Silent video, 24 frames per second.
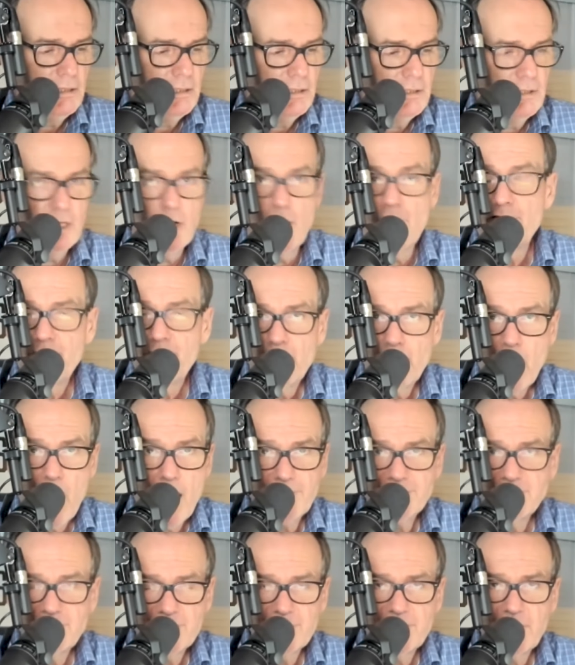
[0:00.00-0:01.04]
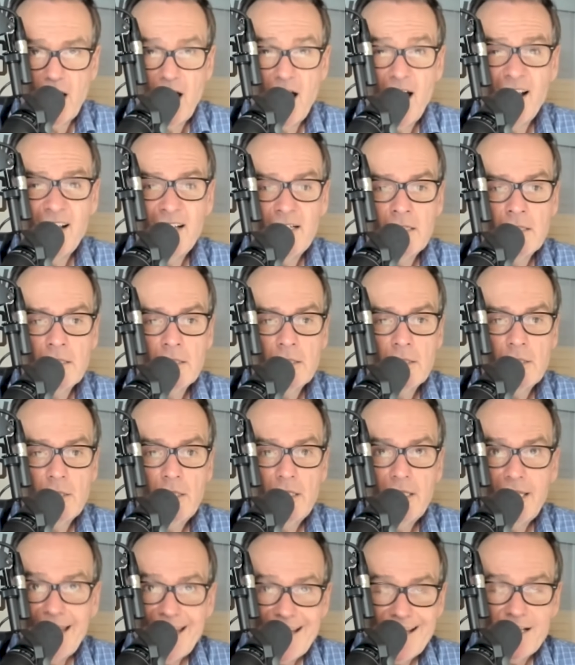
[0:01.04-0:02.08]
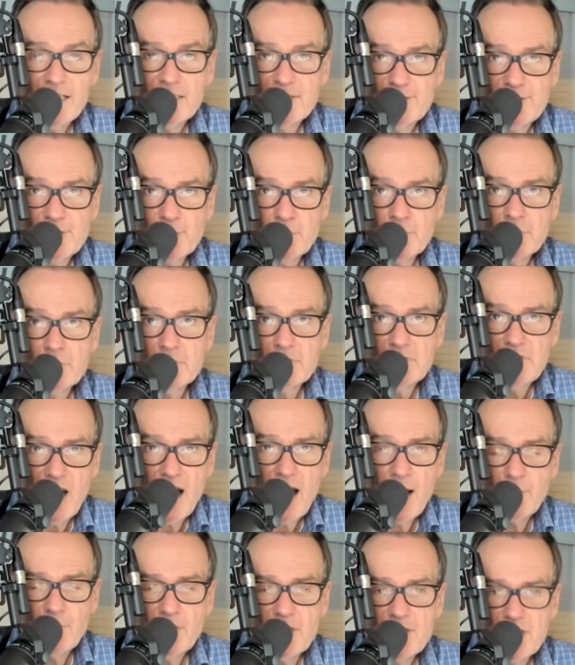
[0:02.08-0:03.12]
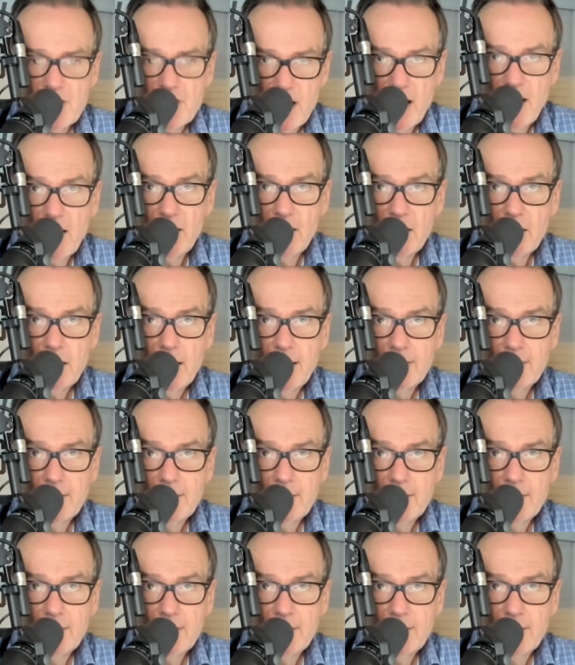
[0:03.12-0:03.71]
The offensive line needed some time to gel.